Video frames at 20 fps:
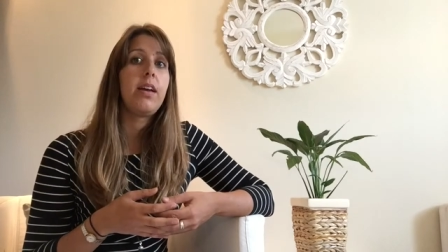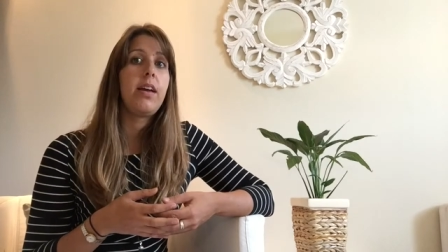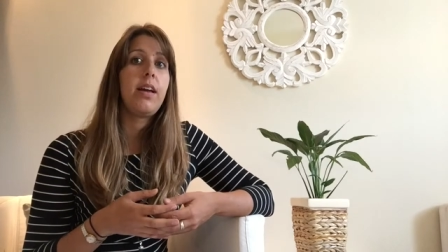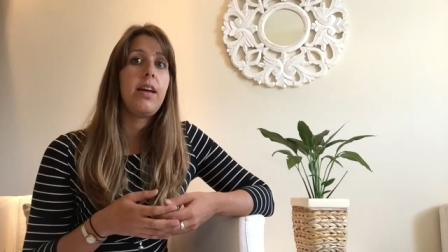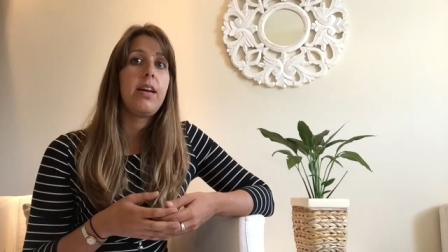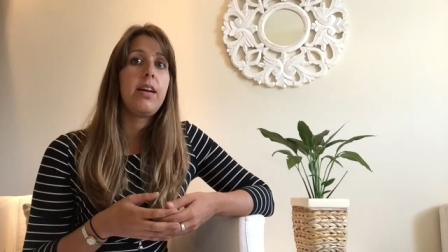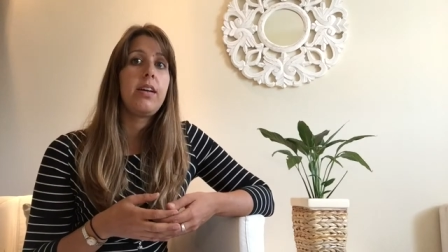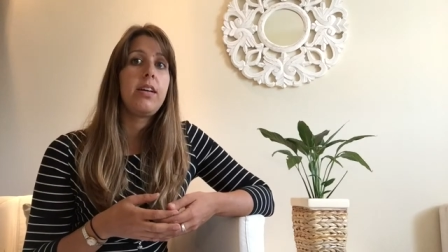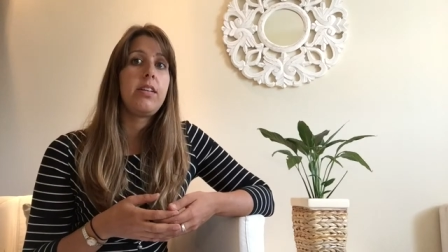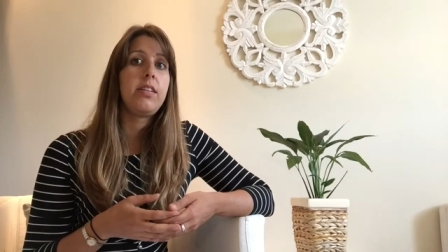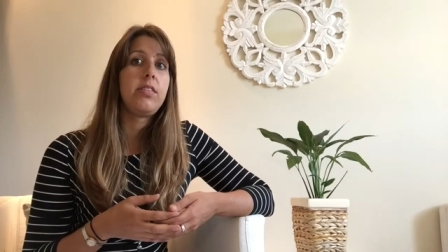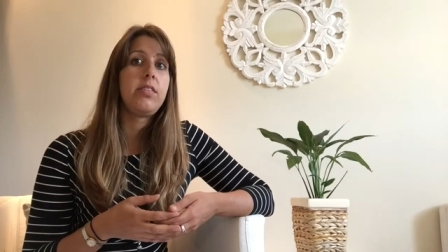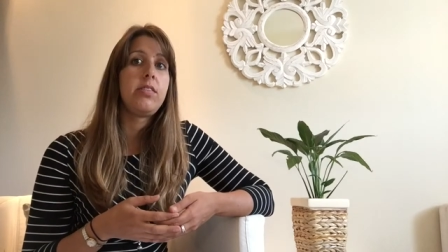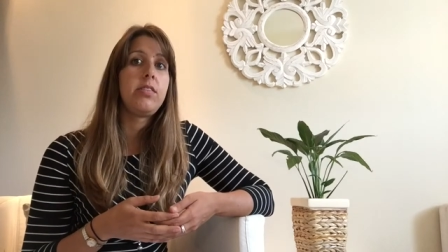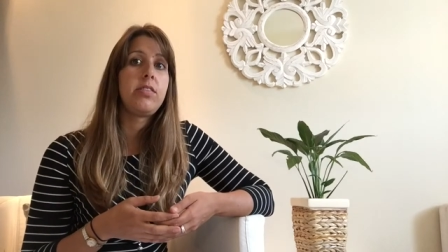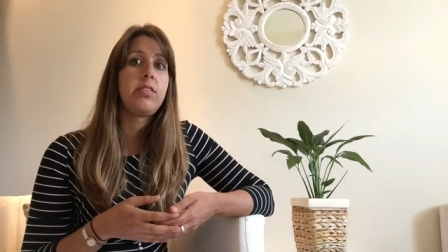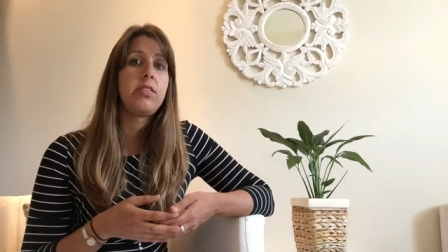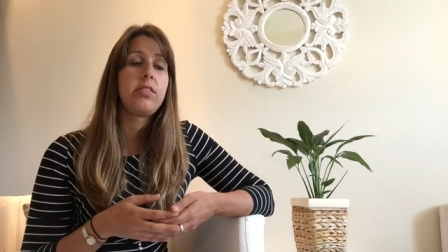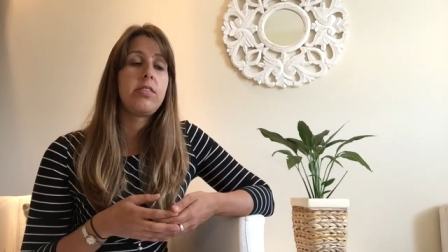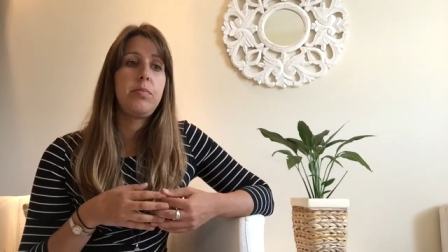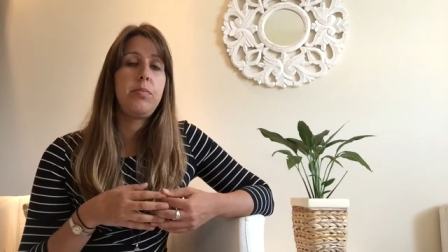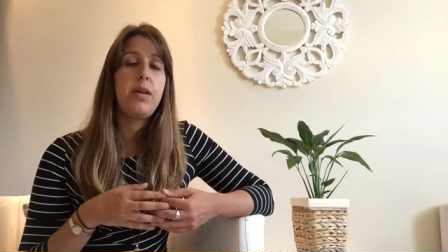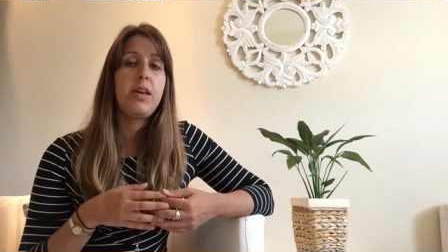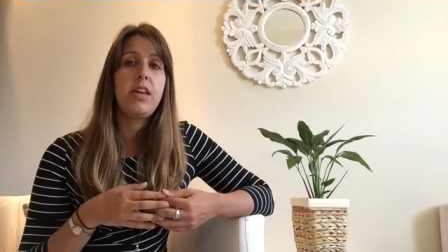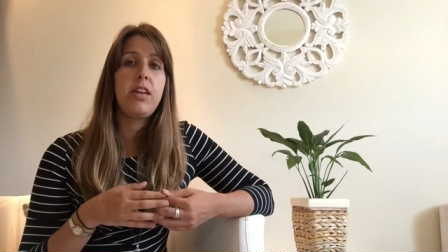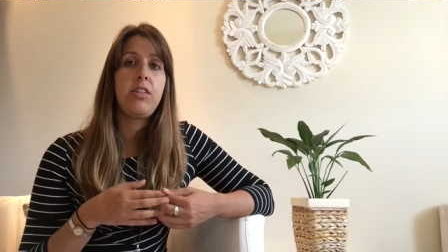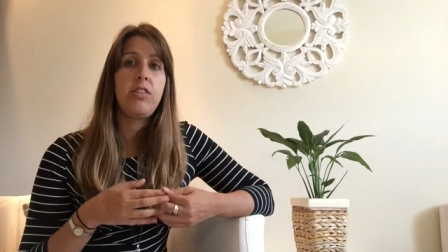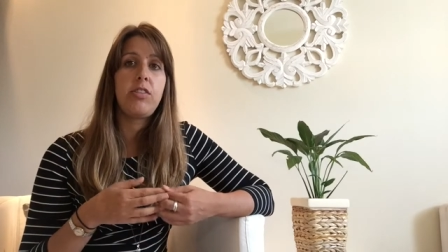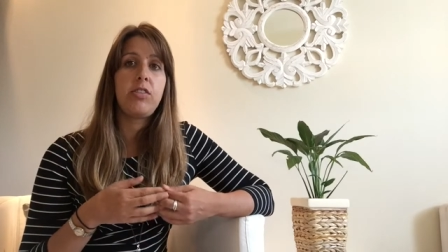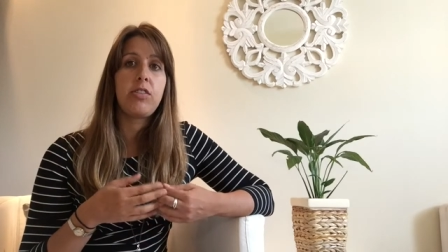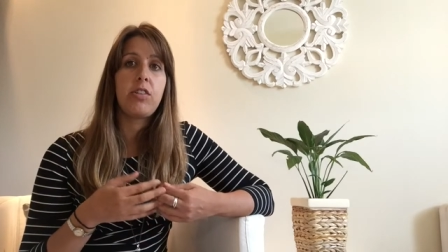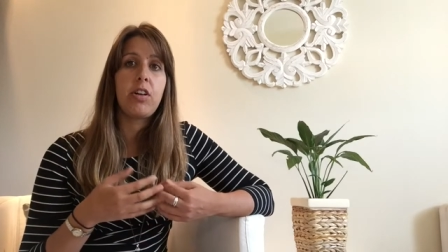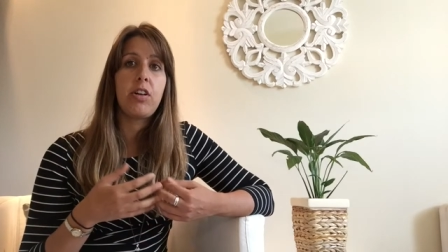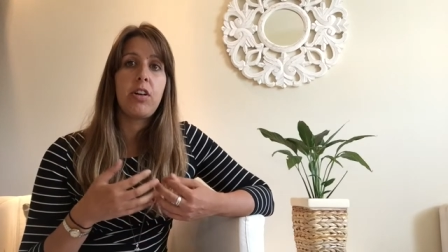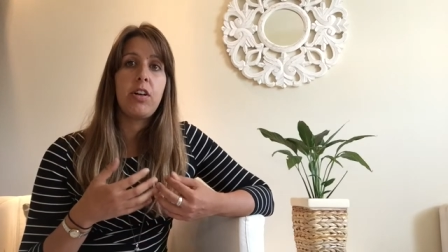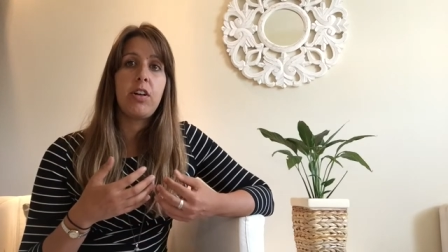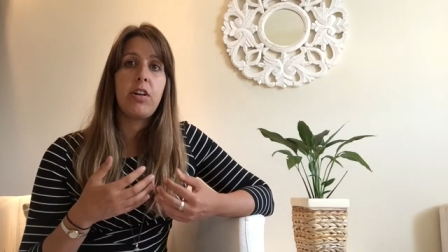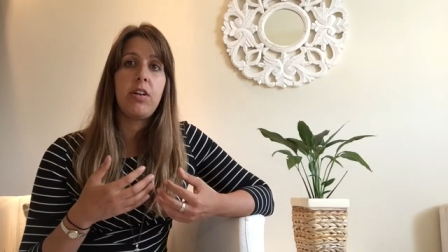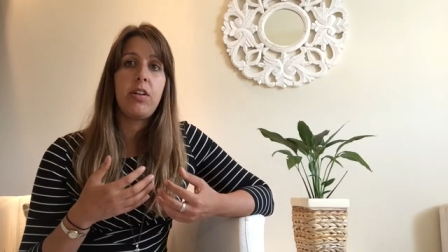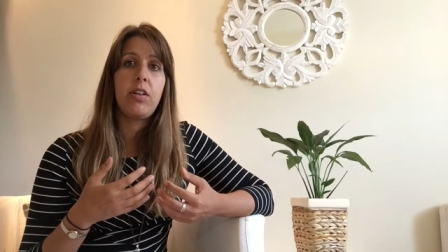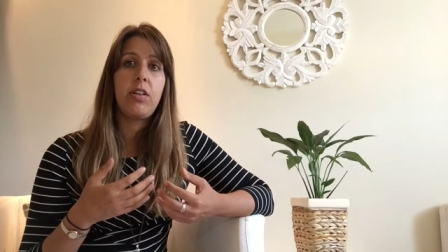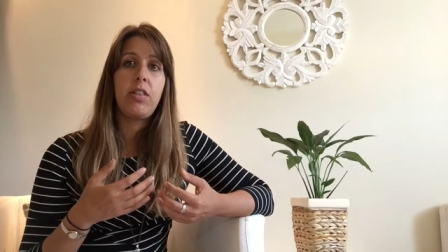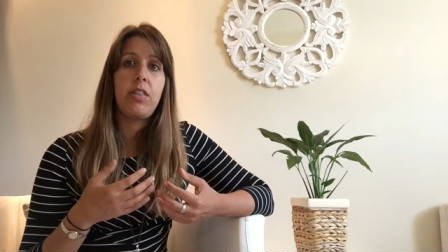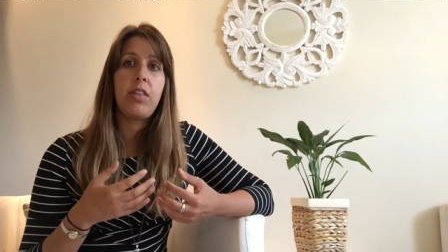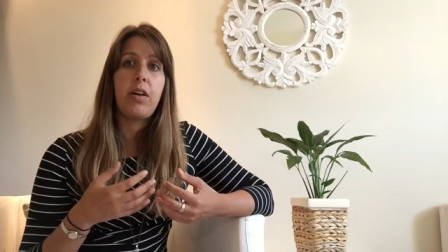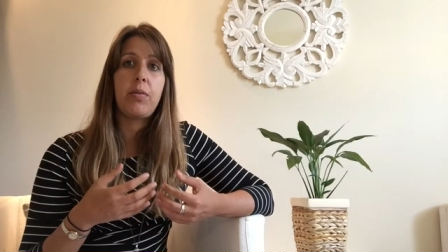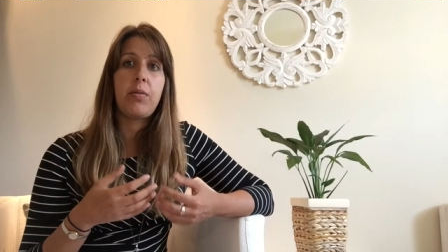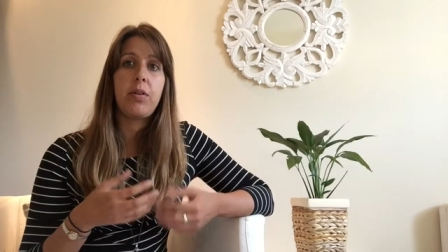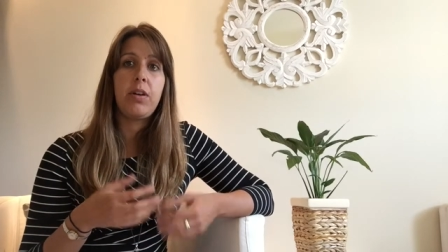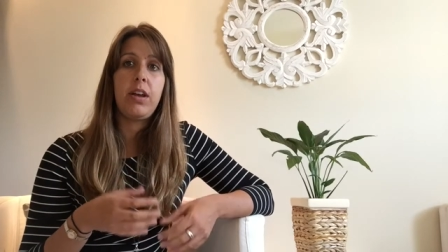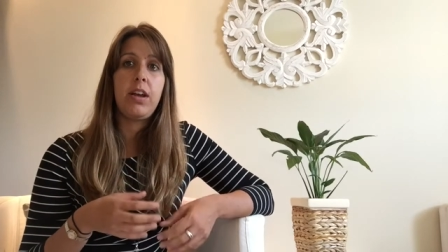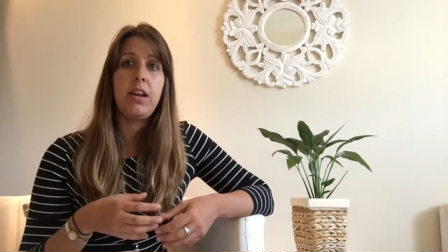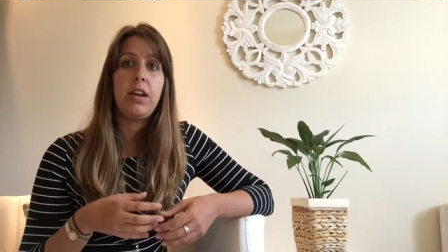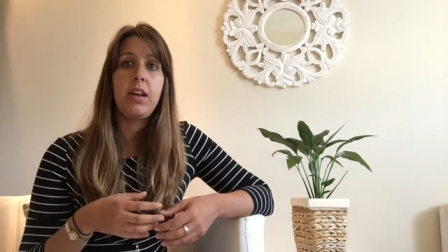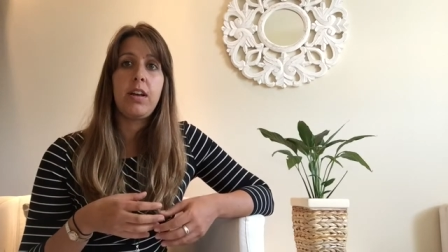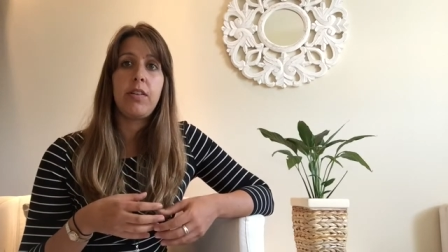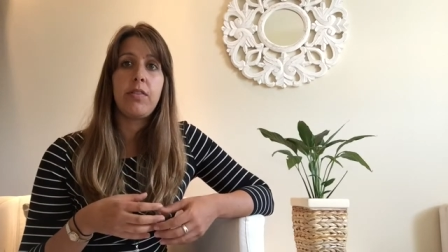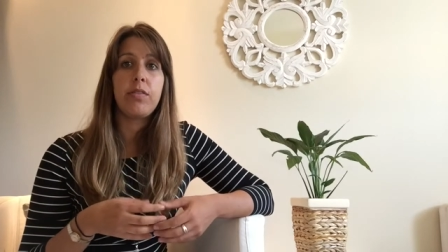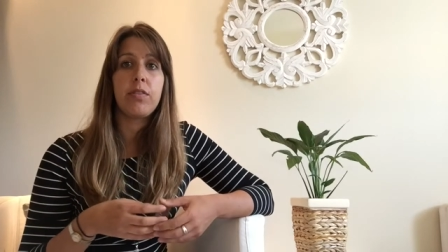and making sure that we're eating a